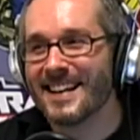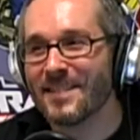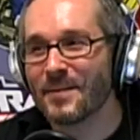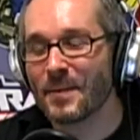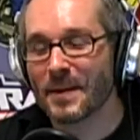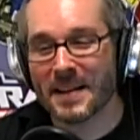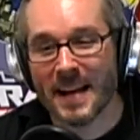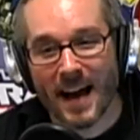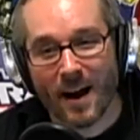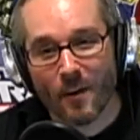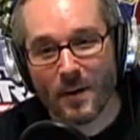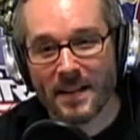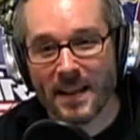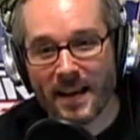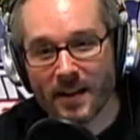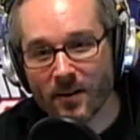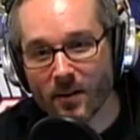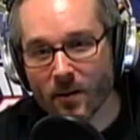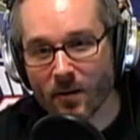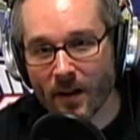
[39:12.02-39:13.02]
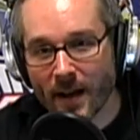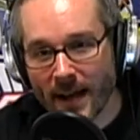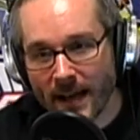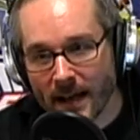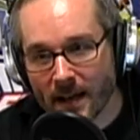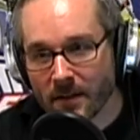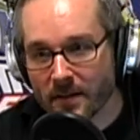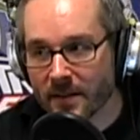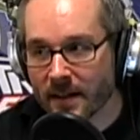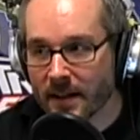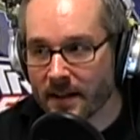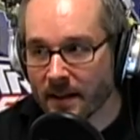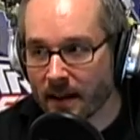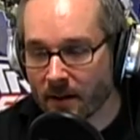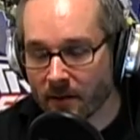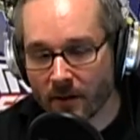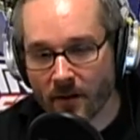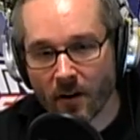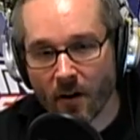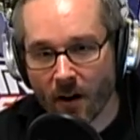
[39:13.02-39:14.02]
But now with that Google Hangouts thing,
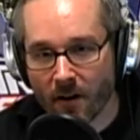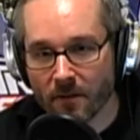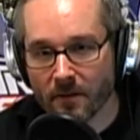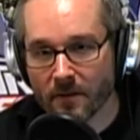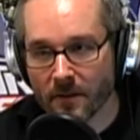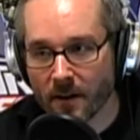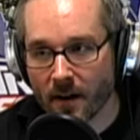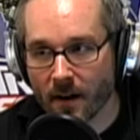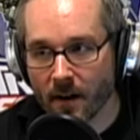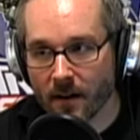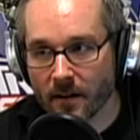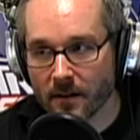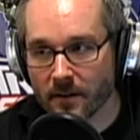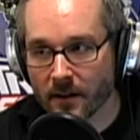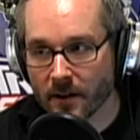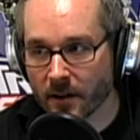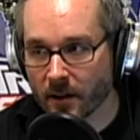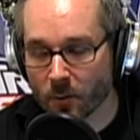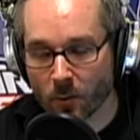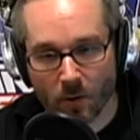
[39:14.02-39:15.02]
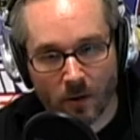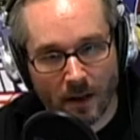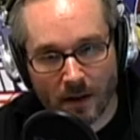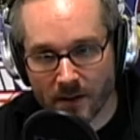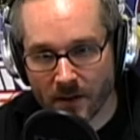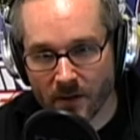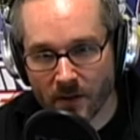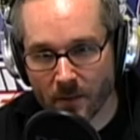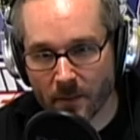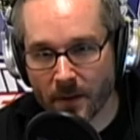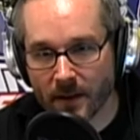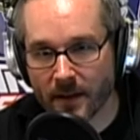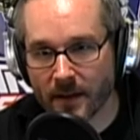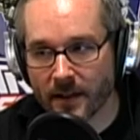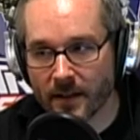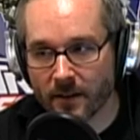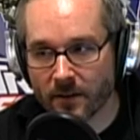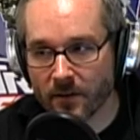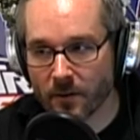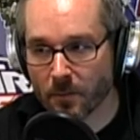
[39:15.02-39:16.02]
now they're going to roll out this
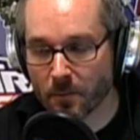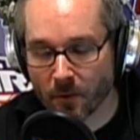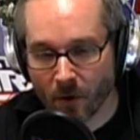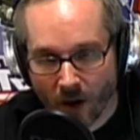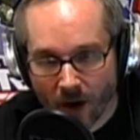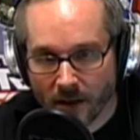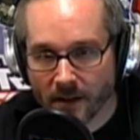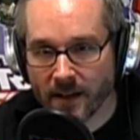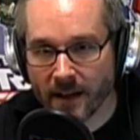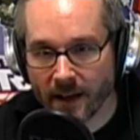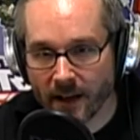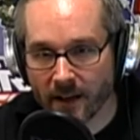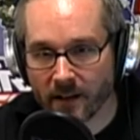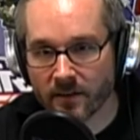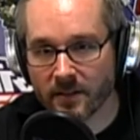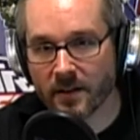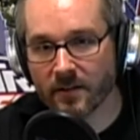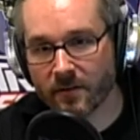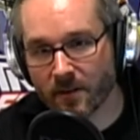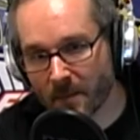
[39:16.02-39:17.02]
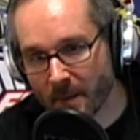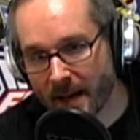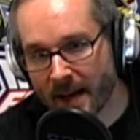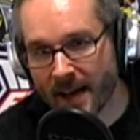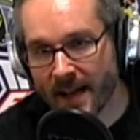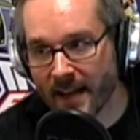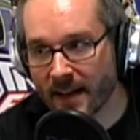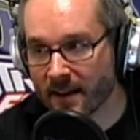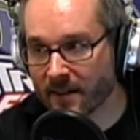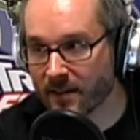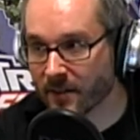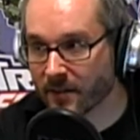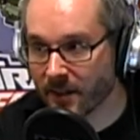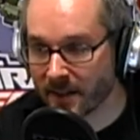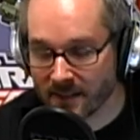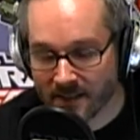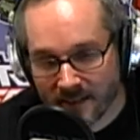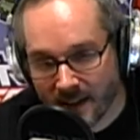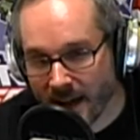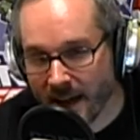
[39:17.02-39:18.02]
ability to do broadcasting from a Hangout. And I was
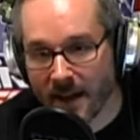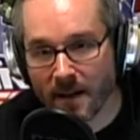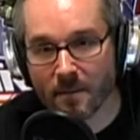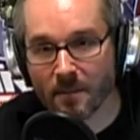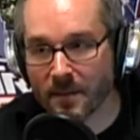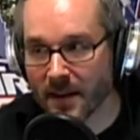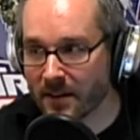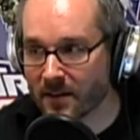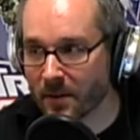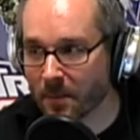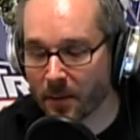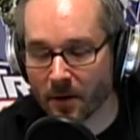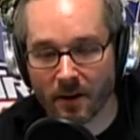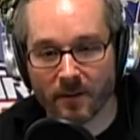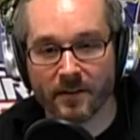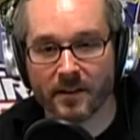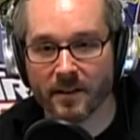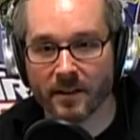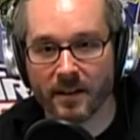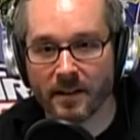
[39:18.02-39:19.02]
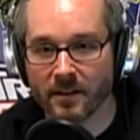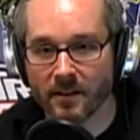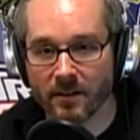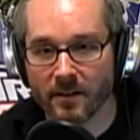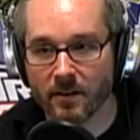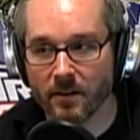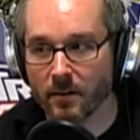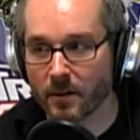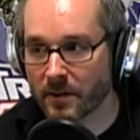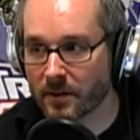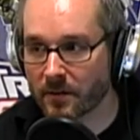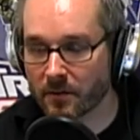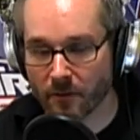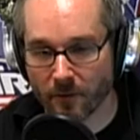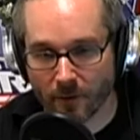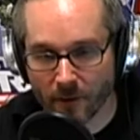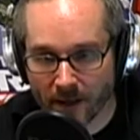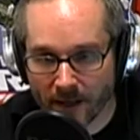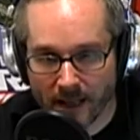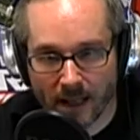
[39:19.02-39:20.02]
like, damn, that's the perfect thing to do. It's
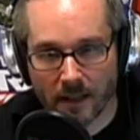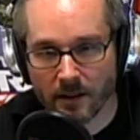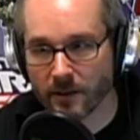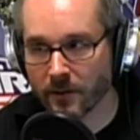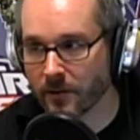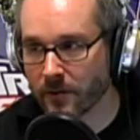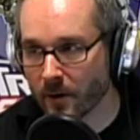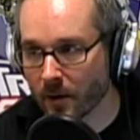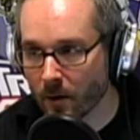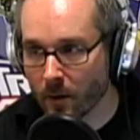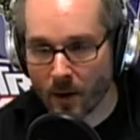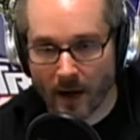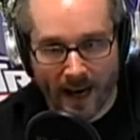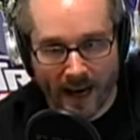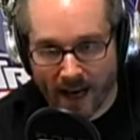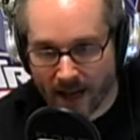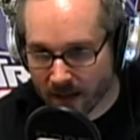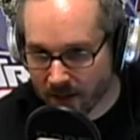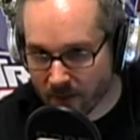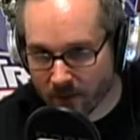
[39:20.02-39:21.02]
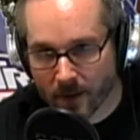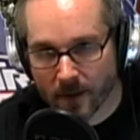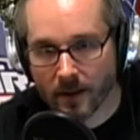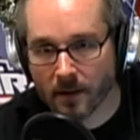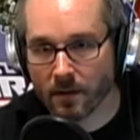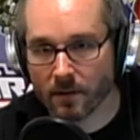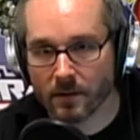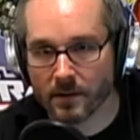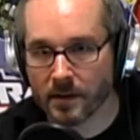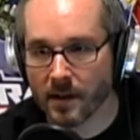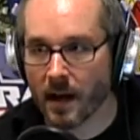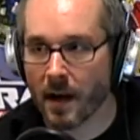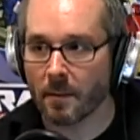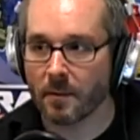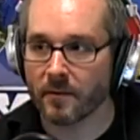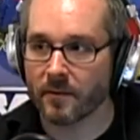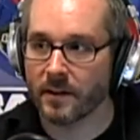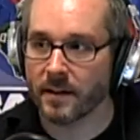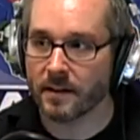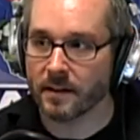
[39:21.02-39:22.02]
free. There's no ads running over top
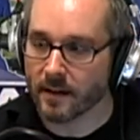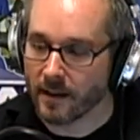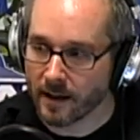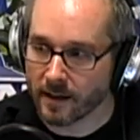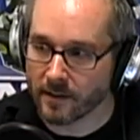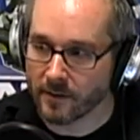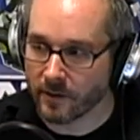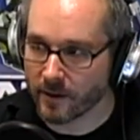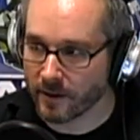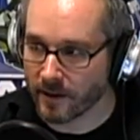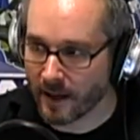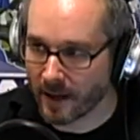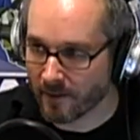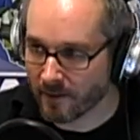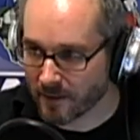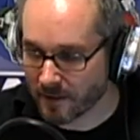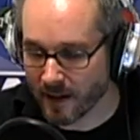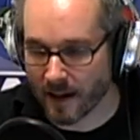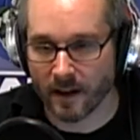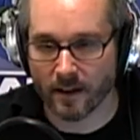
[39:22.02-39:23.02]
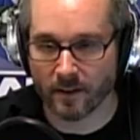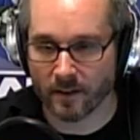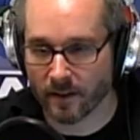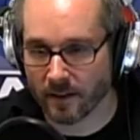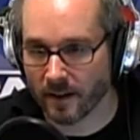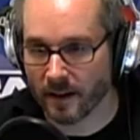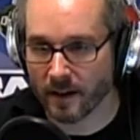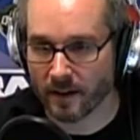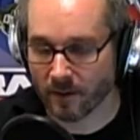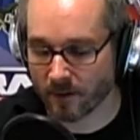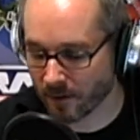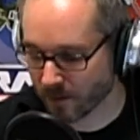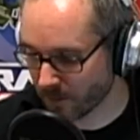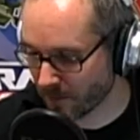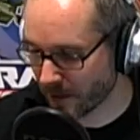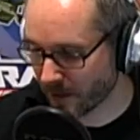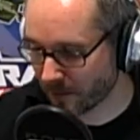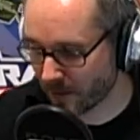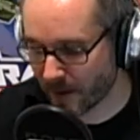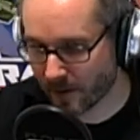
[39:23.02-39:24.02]
of it. And you can have a tiled thing or
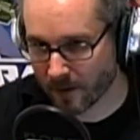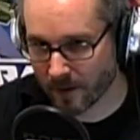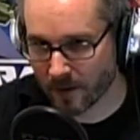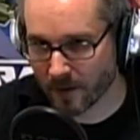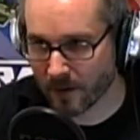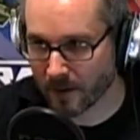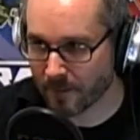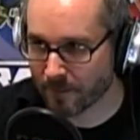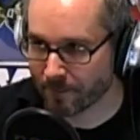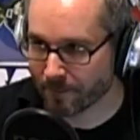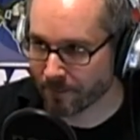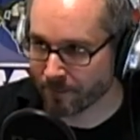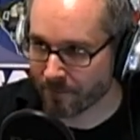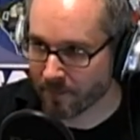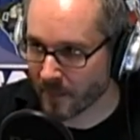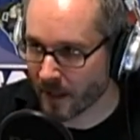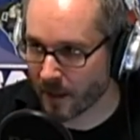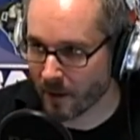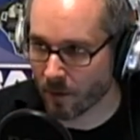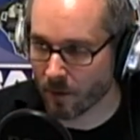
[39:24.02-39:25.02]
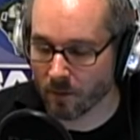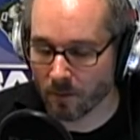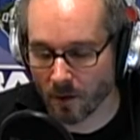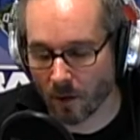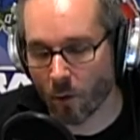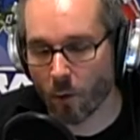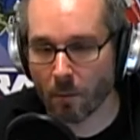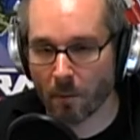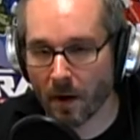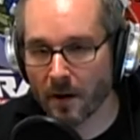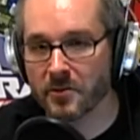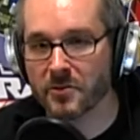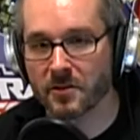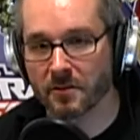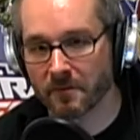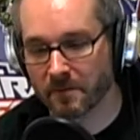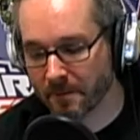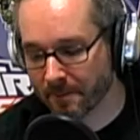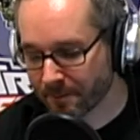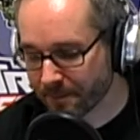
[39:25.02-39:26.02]
like rather, you know, a whole bunch
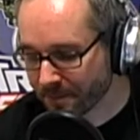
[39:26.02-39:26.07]
of